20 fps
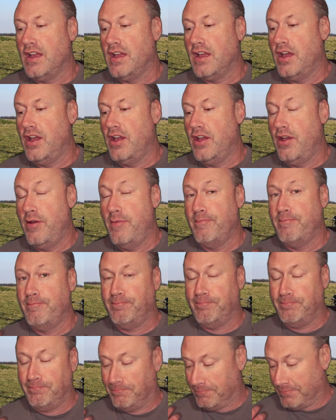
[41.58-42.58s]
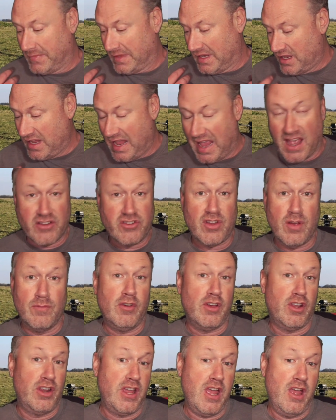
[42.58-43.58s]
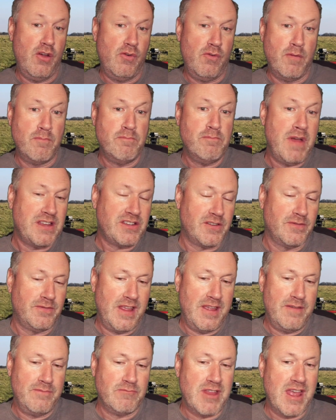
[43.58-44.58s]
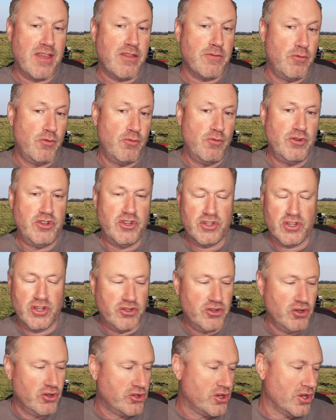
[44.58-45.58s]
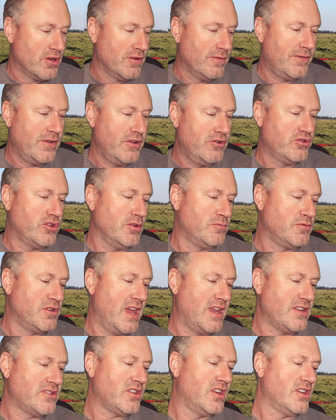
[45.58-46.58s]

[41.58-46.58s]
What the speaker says: Yeah, so I'm not going to go massively in depth, but we're just going to touch on a few subjects.